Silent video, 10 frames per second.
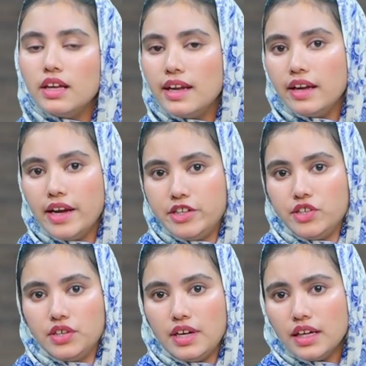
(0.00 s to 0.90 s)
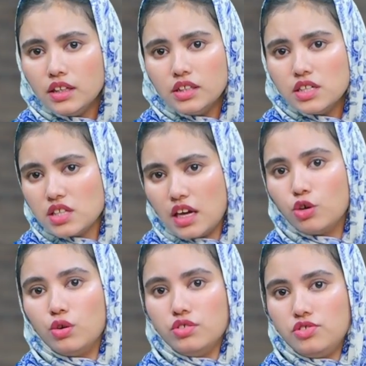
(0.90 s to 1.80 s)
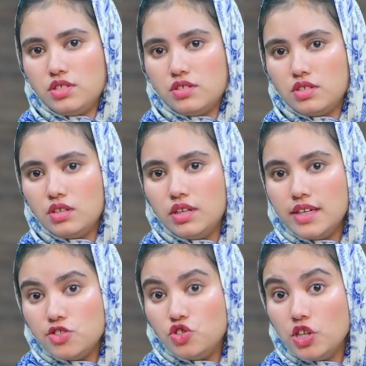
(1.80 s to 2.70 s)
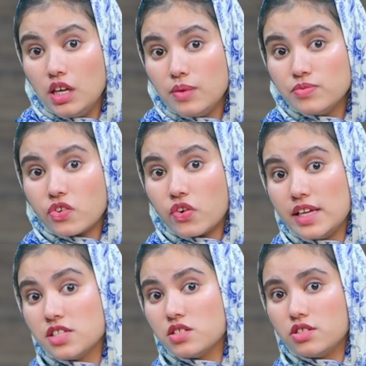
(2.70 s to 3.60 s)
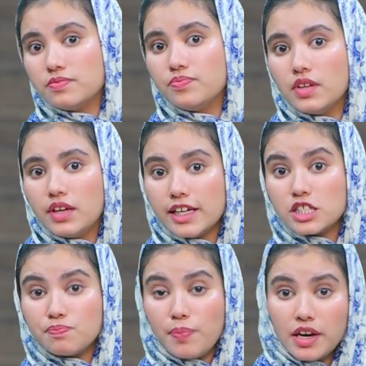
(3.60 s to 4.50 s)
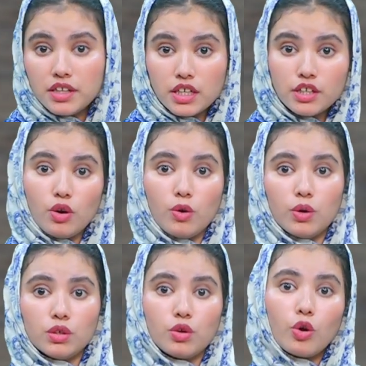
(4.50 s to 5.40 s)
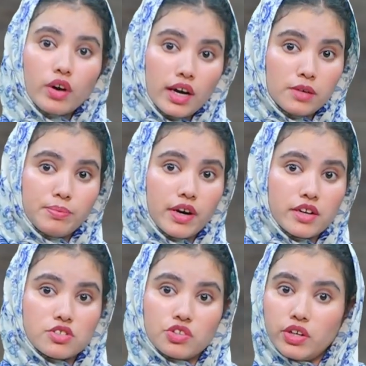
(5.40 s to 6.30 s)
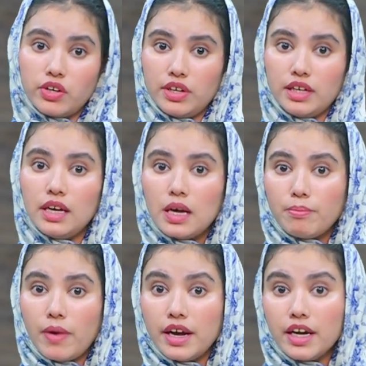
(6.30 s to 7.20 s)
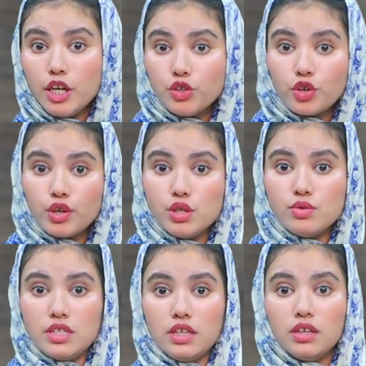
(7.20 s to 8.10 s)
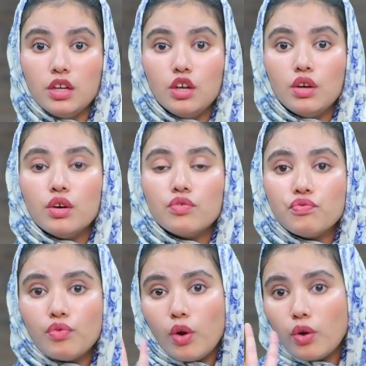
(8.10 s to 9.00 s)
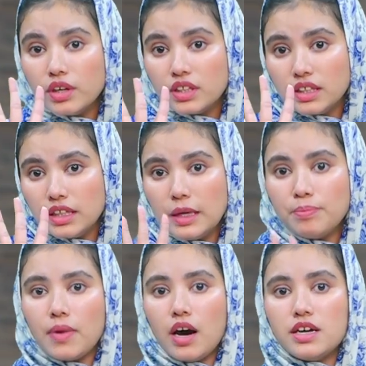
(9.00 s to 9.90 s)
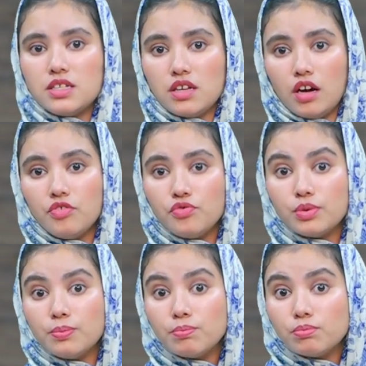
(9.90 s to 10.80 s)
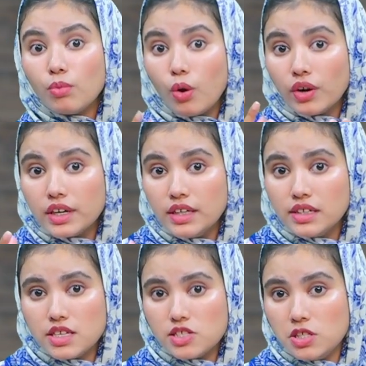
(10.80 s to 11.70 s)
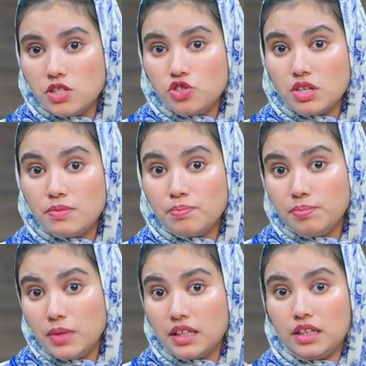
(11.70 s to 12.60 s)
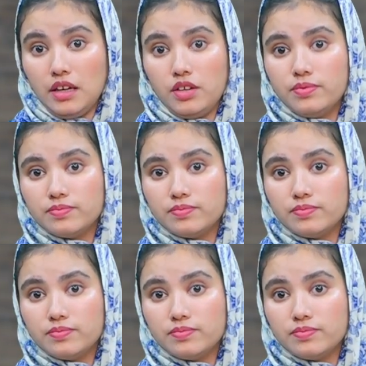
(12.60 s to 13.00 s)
Later, another psychologist, James Rest, expanded on Kohlberg's theory by introducing four key parts of moral decision making: